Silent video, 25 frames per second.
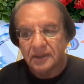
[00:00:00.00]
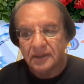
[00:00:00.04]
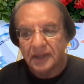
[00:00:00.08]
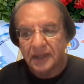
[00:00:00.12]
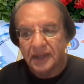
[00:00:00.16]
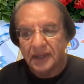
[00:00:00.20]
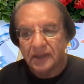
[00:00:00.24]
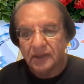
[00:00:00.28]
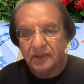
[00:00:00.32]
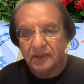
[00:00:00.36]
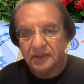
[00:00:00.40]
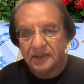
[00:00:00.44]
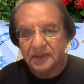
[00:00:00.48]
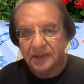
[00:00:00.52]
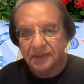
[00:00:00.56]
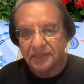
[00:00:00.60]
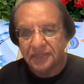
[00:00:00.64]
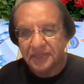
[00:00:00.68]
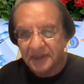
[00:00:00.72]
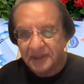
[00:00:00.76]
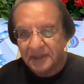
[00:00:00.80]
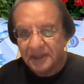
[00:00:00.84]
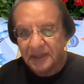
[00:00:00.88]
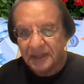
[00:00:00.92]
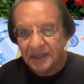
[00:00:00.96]
And
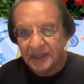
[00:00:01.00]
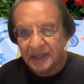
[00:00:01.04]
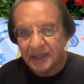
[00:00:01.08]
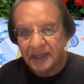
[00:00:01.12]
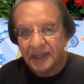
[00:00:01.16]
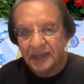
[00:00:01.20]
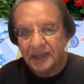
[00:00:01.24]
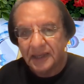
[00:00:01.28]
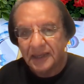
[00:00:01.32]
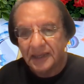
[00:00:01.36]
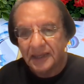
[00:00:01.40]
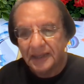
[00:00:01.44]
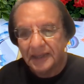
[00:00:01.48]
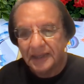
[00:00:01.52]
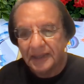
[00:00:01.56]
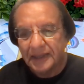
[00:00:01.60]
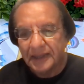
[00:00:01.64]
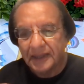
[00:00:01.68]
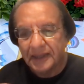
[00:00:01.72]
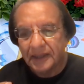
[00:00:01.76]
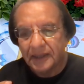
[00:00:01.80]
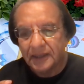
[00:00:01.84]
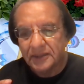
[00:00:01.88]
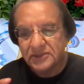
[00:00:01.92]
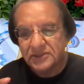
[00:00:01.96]
thirdly,
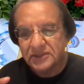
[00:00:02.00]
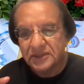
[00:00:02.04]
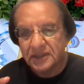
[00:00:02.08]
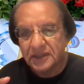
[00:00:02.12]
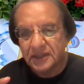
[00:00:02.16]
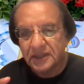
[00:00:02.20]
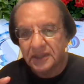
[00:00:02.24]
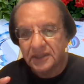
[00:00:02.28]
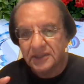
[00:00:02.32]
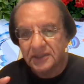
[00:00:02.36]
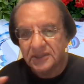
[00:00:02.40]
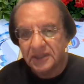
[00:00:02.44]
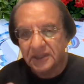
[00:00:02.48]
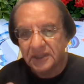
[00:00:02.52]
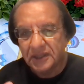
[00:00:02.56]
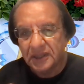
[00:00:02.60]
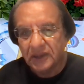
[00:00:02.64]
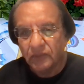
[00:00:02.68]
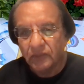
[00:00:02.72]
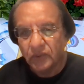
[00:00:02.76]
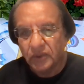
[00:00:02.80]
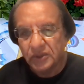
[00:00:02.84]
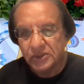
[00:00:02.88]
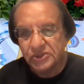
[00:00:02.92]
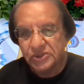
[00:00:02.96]
as
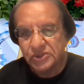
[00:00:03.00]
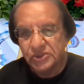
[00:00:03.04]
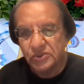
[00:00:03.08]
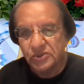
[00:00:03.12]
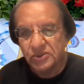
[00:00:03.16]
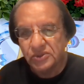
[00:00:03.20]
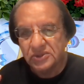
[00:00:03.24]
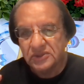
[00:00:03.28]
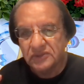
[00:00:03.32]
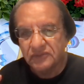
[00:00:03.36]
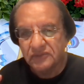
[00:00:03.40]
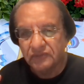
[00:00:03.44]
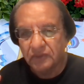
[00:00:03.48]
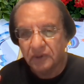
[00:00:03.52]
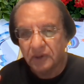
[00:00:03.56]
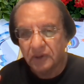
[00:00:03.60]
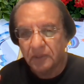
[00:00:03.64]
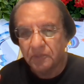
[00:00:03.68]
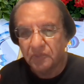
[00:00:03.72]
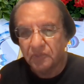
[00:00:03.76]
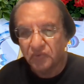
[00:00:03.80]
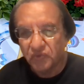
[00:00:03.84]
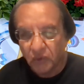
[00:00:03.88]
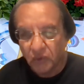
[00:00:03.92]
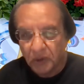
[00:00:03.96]
Ethereum was used for
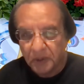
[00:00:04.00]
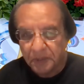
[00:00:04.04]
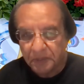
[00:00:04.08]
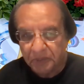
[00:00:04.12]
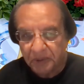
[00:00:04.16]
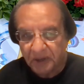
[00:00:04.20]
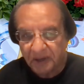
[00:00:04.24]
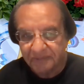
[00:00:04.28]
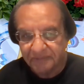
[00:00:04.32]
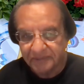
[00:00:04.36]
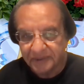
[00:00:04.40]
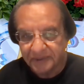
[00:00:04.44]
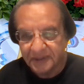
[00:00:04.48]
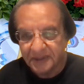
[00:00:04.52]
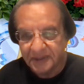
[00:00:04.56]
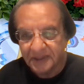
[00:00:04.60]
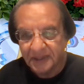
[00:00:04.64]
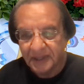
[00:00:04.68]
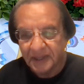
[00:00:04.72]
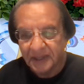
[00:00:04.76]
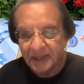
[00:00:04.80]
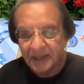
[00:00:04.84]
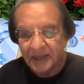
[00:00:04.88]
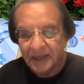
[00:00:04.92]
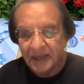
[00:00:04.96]
profit,
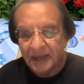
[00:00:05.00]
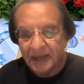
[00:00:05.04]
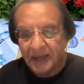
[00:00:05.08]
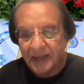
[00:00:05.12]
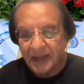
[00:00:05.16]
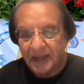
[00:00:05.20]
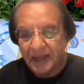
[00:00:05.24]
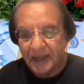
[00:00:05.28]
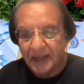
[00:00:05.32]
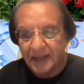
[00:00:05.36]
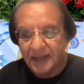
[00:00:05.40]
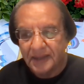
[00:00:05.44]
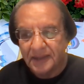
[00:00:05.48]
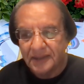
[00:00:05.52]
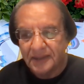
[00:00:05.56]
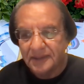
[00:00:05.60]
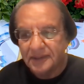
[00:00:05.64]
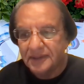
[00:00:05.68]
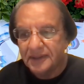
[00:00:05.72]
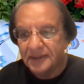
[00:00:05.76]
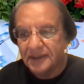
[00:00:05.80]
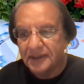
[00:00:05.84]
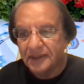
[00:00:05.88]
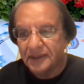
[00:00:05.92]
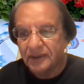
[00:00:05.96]
and
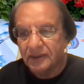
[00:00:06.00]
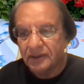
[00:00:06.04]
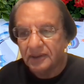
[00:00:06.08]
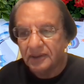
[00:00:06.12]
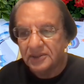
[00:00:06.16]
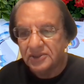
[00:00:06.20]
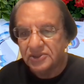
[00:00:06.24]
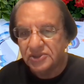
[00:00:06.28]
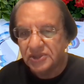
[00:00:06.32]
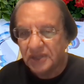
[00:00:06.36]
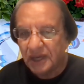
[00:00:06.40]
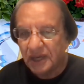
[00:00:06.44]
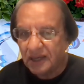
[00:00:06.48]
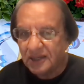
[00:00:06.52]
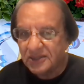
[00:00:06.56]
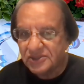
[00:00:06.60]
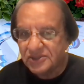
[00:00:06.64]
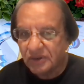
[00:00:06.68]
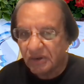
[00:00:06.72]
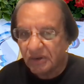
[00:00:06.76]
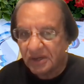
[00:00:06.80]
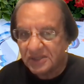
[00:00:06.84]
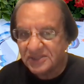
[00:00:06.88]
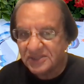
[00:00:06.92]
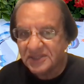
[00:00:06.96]
Charles
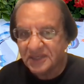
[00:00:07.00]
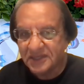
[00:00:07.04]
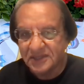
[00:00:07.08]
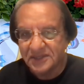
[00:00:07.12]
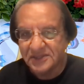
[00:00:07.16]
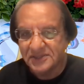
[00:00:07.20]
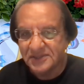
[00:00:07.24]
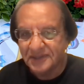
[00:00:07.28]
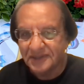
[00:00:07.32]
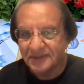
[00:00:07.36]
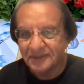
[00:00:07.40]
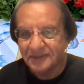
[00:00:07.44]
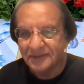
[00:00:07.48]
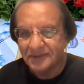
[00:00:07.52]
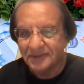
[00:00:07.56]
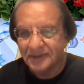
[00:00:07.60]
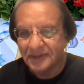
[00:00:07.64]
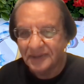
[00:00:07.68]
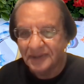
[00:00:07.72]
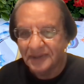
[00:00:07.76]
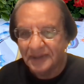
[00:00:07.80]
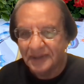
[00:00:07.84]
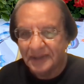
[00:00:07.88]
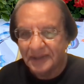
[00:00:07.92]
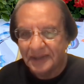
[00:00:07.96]
Hoskinson
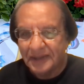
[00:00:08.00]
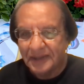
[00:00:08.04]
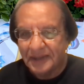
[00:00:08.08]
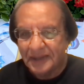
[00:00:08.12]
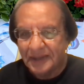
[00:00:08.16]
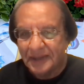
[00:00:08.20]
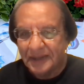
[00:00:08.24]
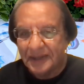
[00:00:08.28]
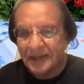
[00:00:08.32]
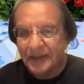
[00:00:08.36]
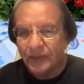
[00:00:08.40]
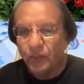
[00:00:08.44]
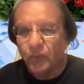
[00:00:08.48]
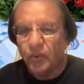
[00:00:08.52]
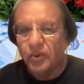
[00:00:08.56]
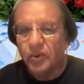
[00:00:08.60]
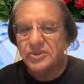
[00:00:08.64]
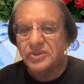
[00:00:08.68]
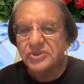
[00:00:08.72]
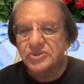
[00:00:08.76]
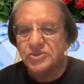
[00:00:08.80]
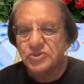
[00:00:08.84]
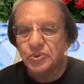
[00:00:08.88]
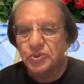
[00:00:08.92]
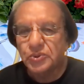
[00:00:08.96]

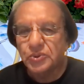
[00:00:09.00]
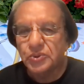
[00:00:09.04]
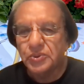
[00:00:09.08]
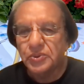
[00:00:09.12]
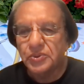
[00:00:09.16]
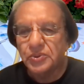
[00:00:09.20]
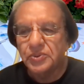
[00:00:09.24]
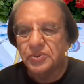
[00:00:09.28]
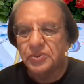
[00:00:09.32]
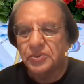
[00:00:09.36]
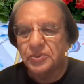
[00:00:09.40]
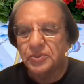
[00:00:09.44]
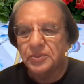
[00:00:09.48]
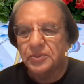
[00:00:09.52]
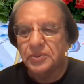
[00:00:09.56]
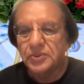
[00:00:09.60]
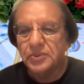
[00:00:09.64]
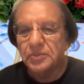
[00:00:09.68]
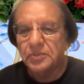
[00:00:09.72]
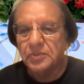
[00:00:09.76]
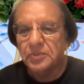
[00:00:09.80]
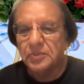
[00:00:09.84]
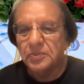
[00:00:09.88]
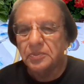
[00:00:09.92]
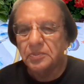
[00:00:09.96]
wants to
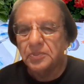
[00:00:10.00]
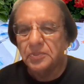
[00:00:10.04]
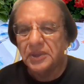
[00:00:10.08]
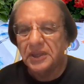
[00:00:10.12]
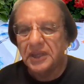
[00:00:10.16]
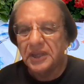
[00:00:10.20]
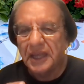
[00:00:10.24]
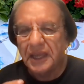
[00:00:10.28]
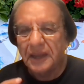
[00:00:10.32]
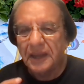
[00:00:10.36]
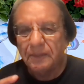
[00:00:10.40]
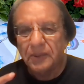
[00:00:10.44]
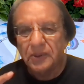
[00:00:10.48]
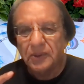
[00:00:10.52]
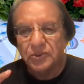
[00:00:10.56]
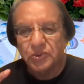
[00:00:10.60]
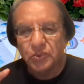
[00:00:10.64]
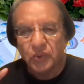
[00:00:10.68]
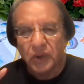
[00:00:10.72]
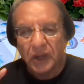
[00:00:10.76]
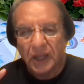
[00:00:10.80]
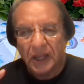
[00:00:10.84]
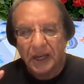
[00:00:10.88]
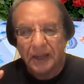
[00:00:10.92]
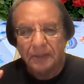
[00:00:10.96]
be able to
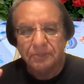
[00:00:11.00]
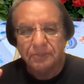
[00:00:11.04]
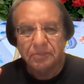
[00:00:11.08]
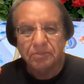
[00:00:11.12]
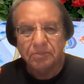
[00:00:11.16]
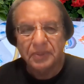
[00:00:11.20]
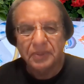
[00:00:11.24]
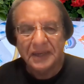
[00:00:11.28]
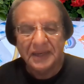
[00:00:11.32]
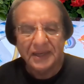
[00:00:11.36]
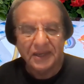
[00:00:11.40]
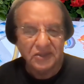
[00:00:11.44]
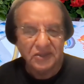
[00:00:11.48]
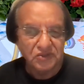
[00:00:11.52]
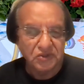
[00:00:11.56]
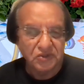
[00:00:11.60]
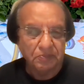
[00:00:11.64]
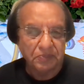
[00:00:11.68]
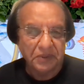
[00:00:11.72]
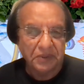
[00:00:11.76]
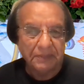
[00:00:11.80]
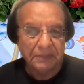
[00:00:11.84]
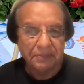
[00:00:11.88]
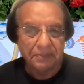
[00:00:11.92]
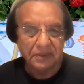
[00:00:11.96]
help billions of
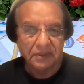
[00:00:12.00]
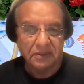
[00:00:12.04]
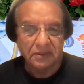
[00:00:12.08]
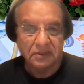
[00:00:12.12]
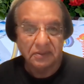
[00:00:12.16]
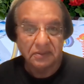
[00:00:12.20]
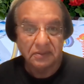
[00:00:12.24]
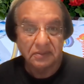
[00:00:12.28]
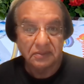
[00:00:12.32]
people